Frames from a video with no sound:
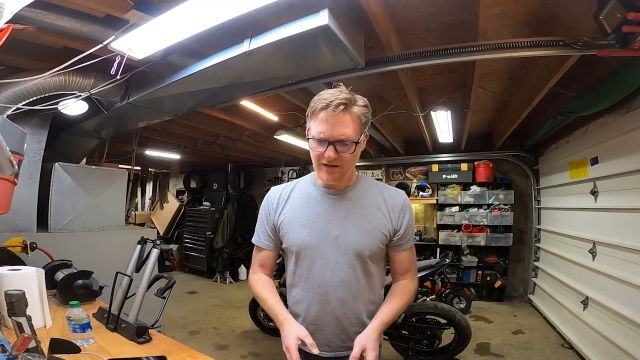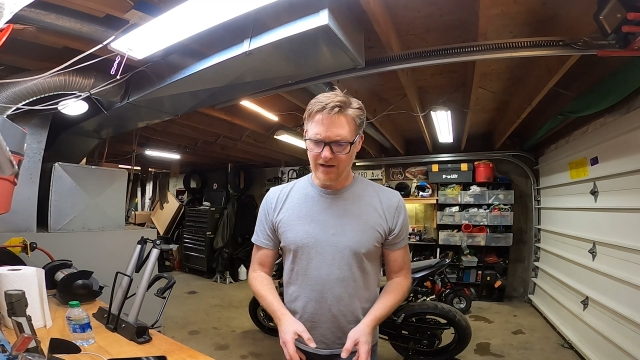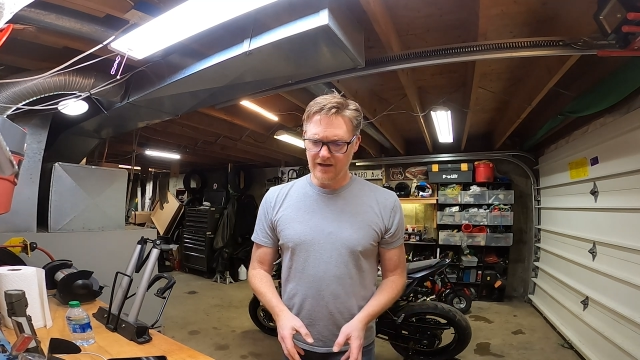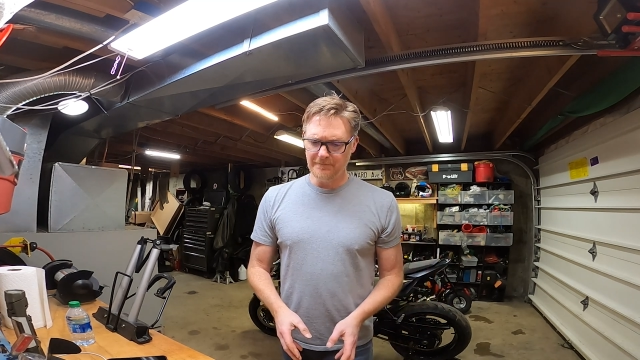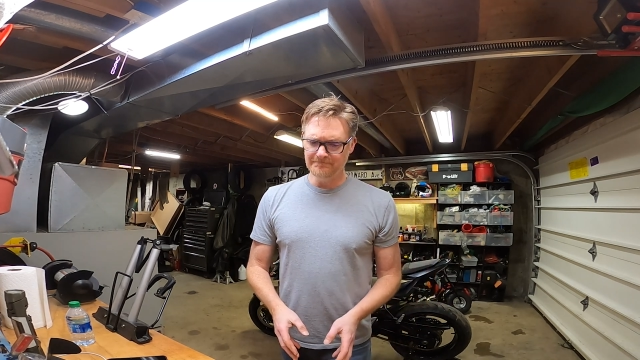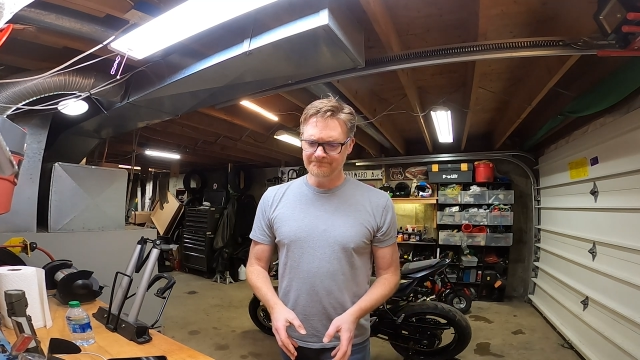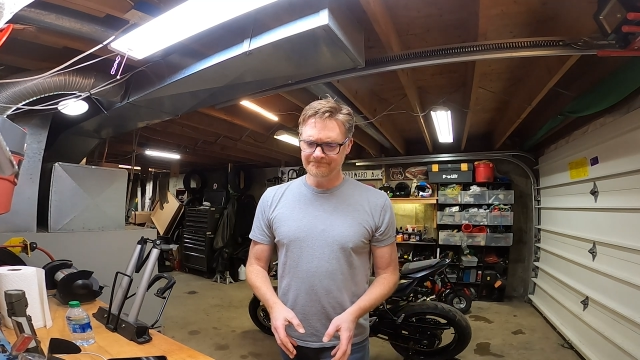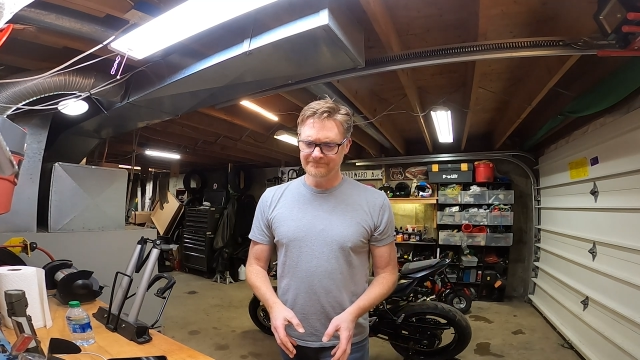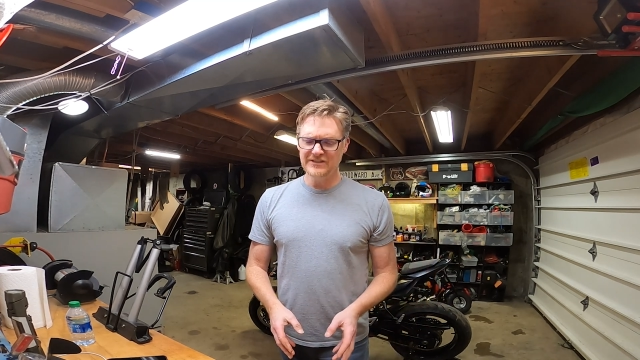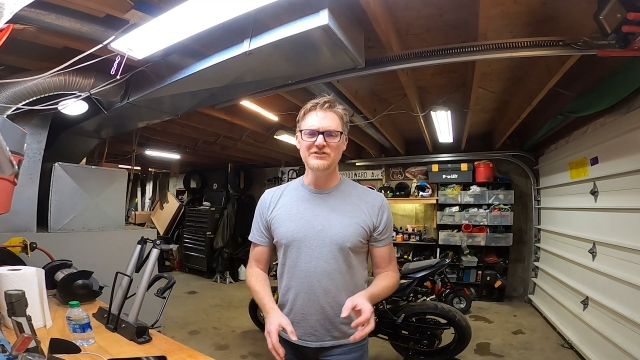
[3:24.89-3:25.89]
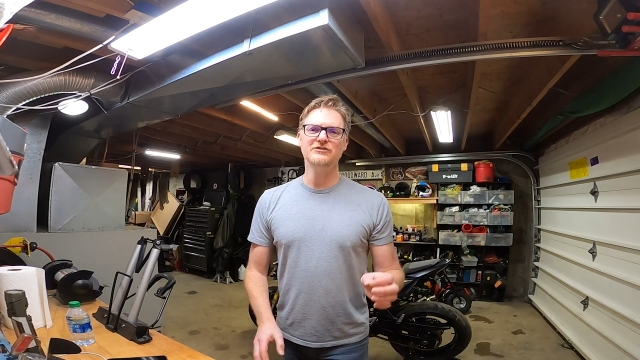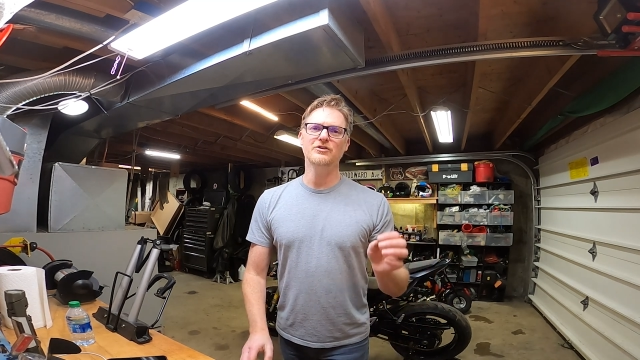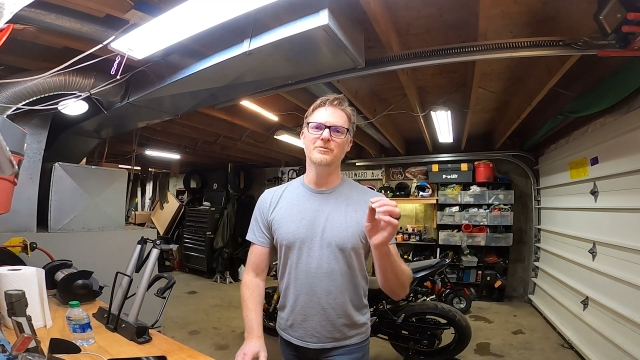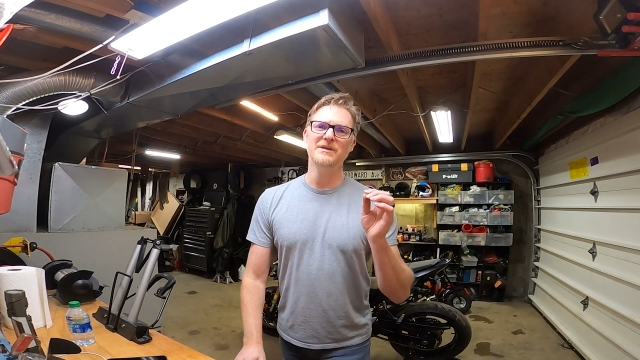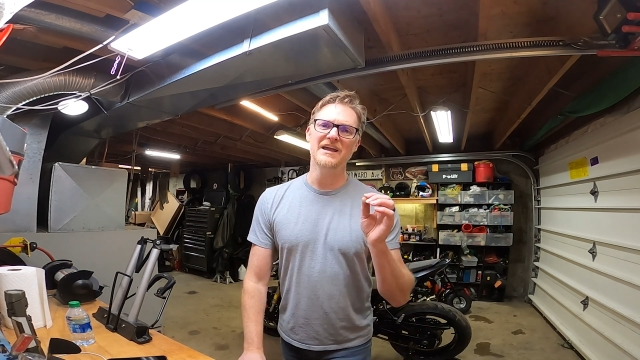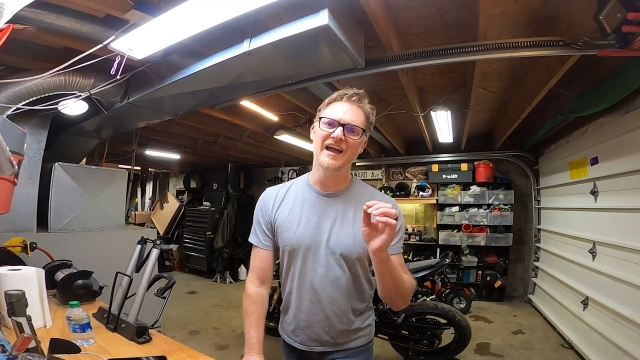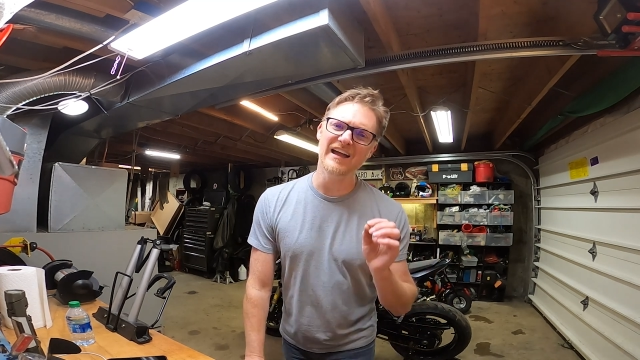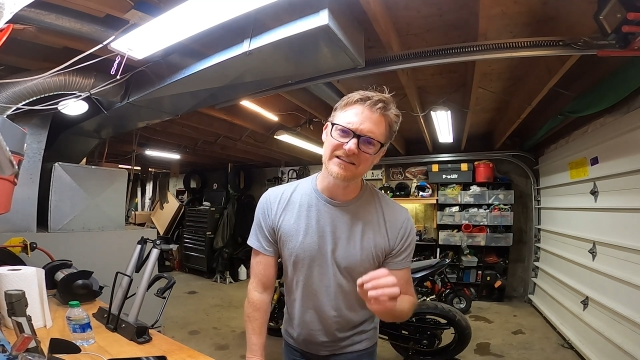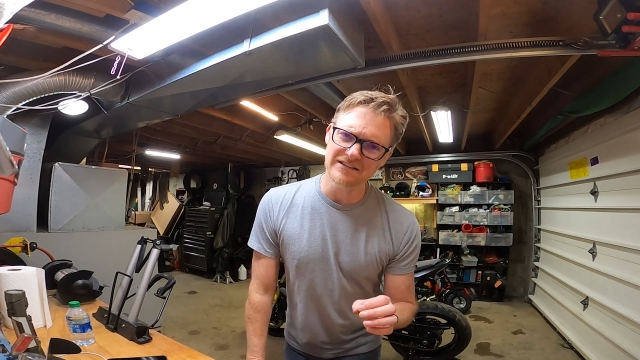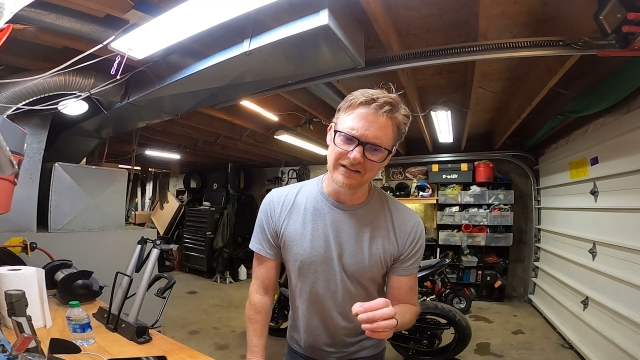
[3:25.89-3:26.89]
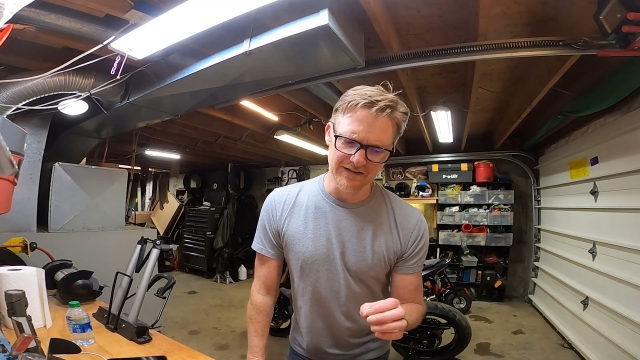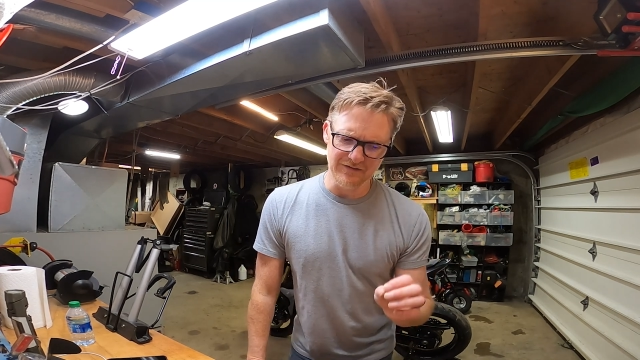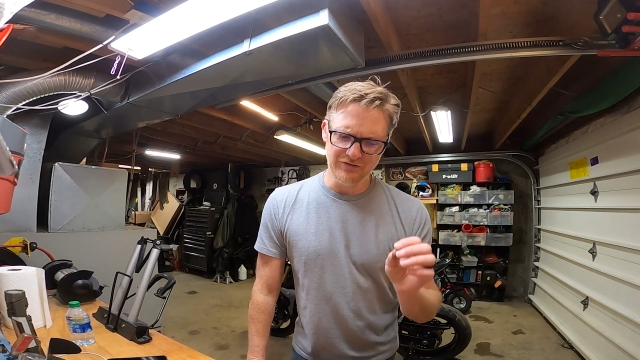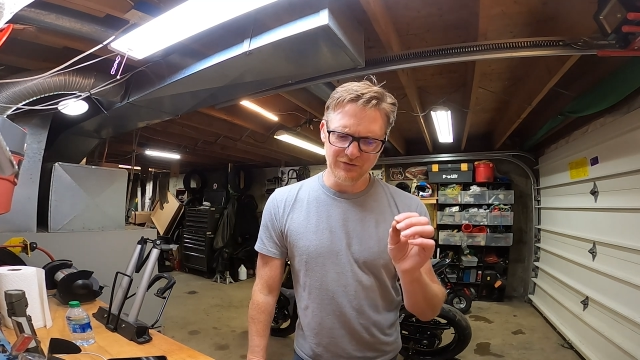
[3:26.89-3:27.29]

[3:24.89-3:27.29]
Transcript: Um, this is gonna be excellent.